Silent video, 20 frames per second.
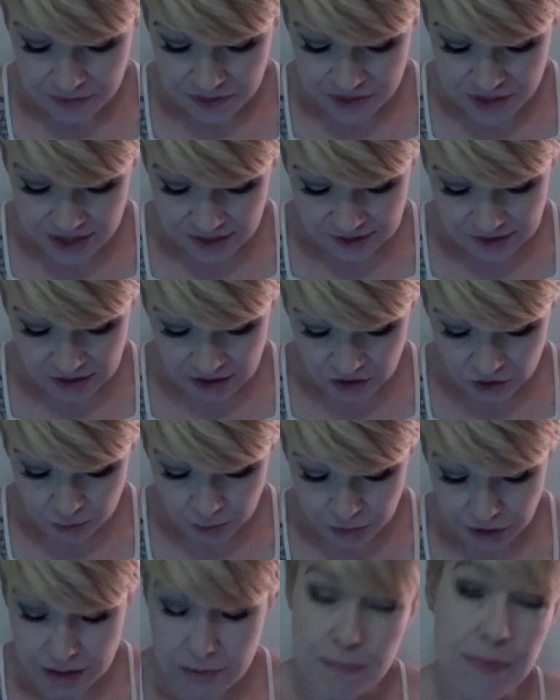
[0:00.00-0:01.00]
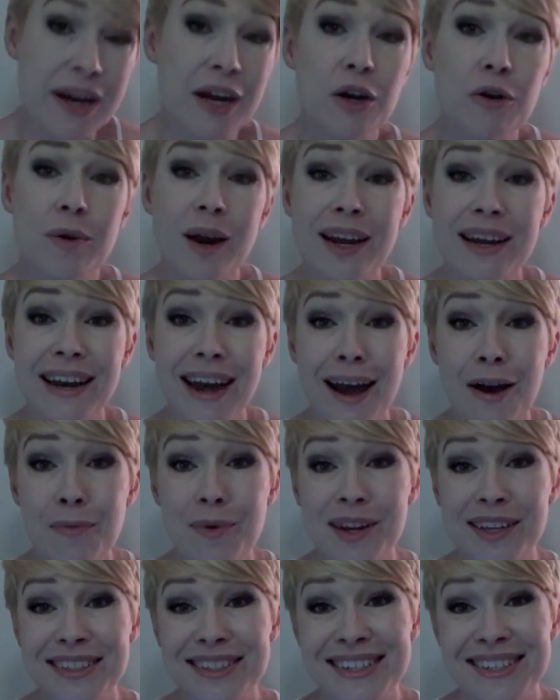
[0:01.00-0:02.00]
This looks pretty bare right now
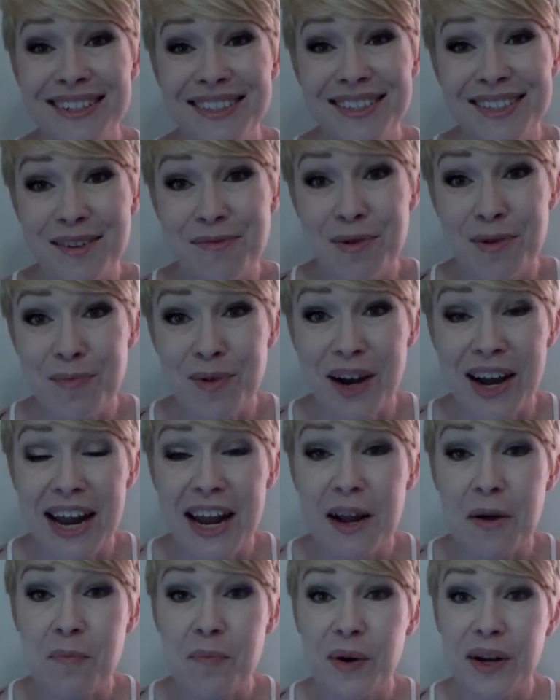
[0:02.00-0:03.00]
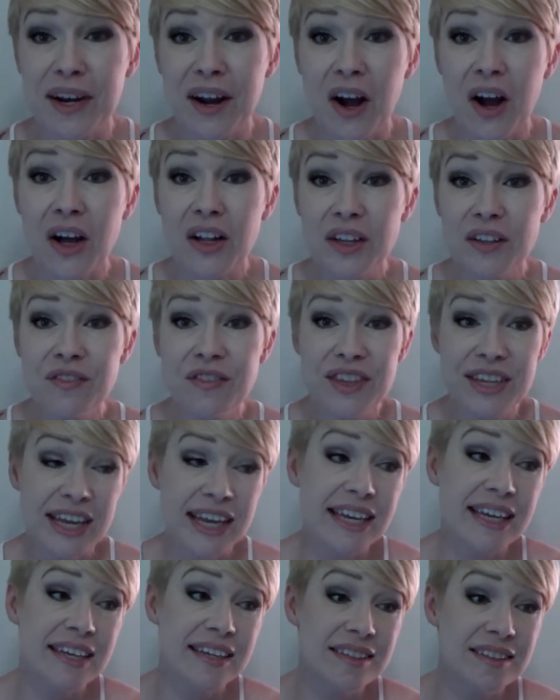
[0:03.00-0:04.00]
because it is summer break, but all of the
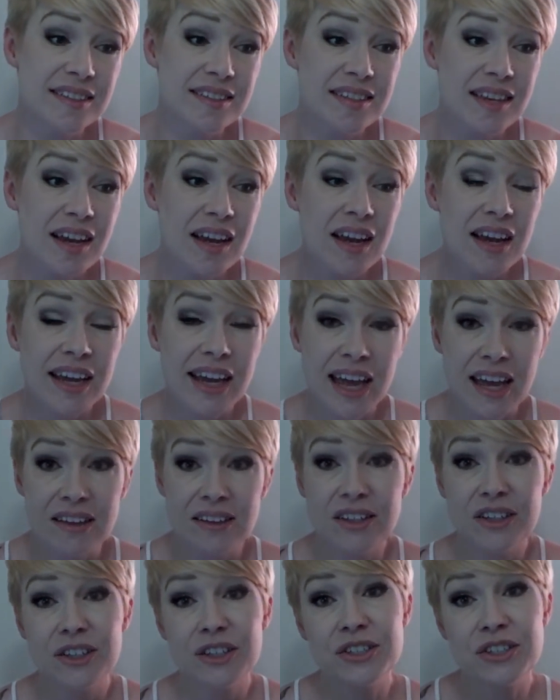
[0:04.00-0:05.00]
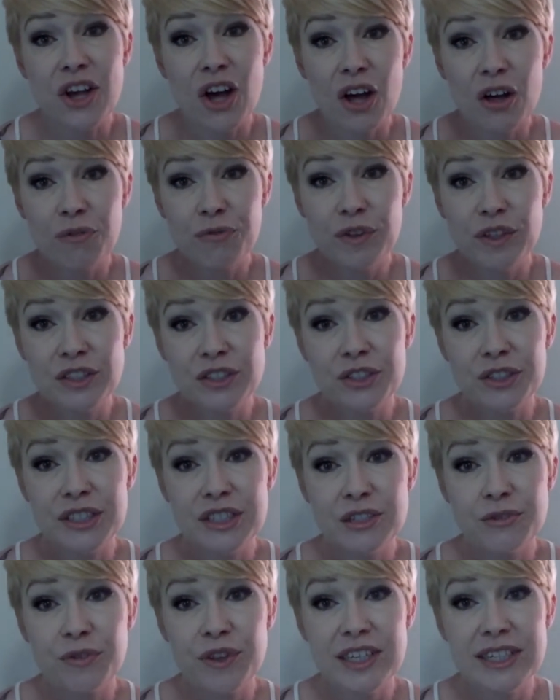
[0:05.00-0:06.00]
kids' calendars all filter
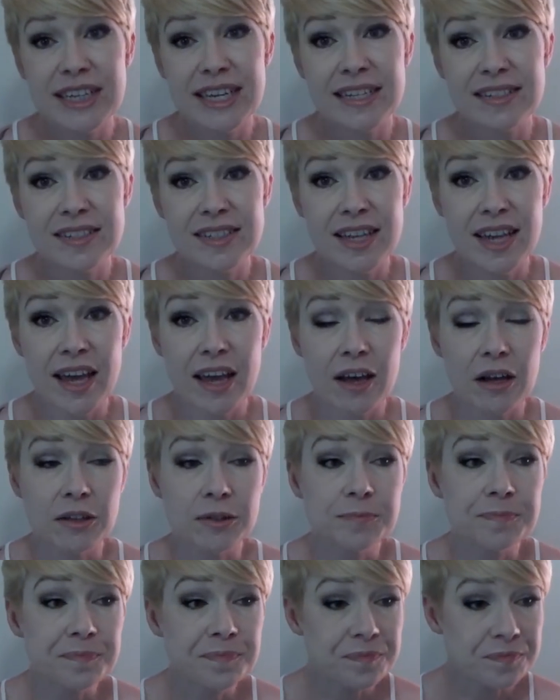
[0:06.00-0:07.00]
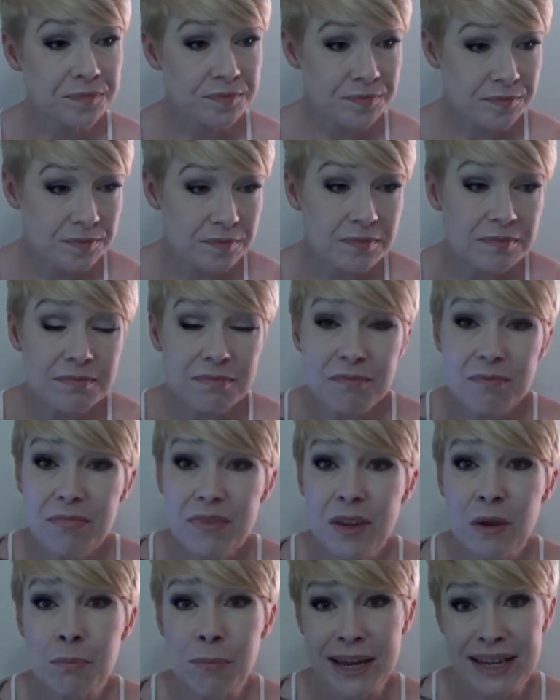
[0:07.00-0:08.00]
into Fantastical.
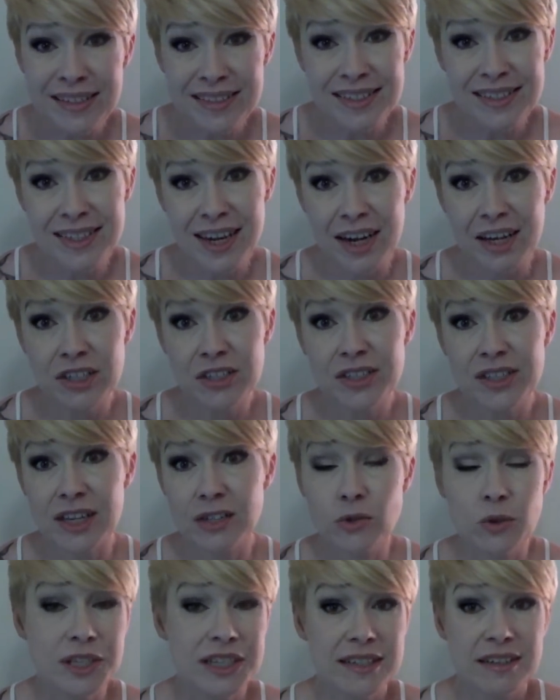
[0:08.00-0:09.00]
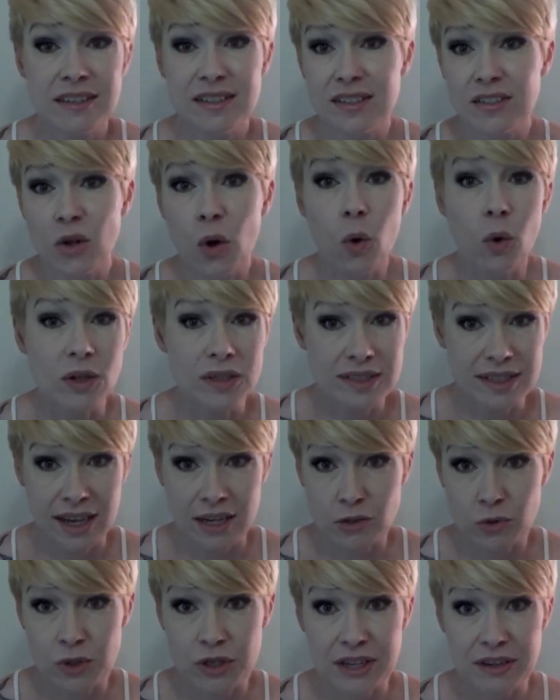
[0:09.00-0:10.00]
Mike's entire schedule, he does his whole
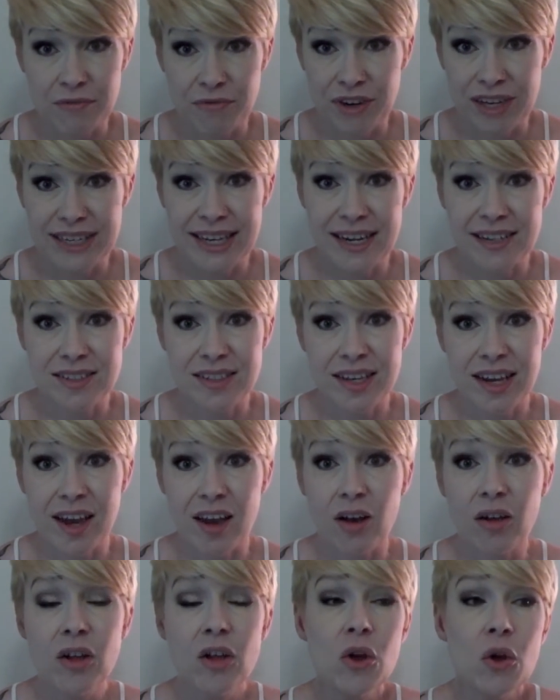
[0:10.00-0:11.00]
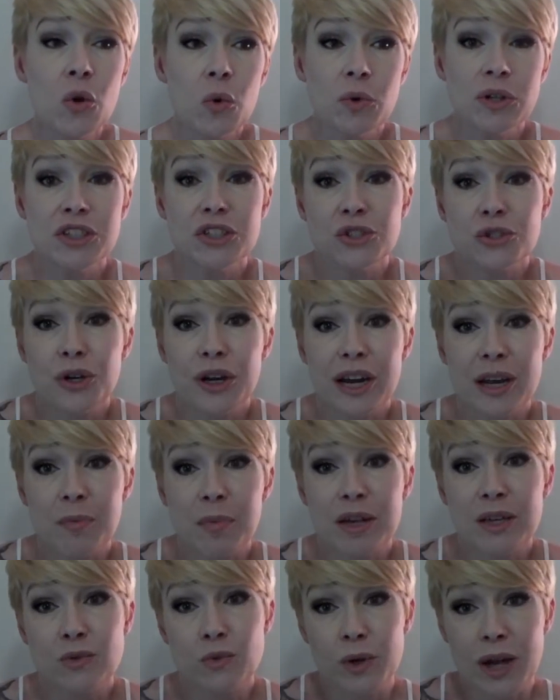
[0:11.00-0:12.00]
schedule in Fantastical, which is great
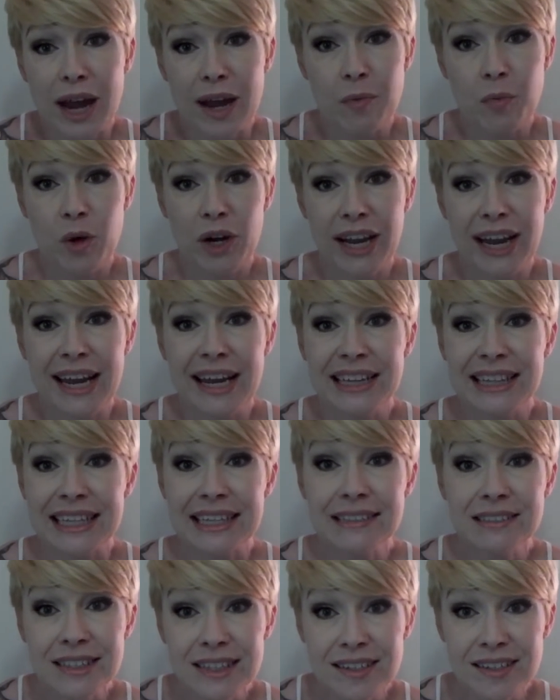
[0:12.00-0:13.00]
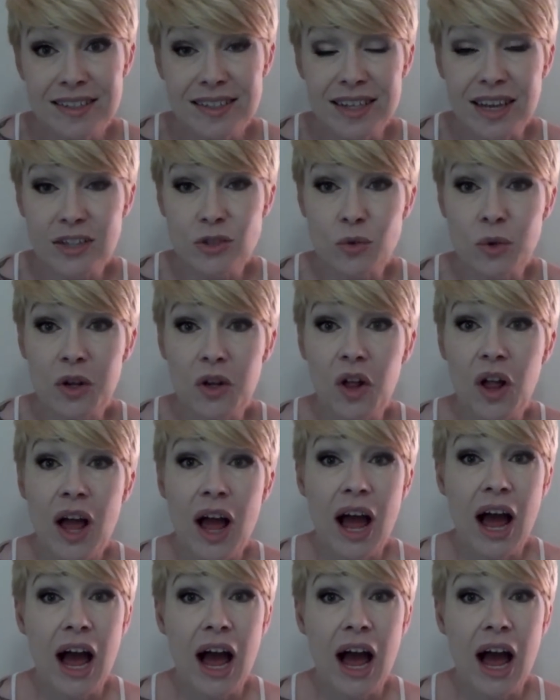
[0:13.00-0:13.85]
because when I'm working on the clinic schedule,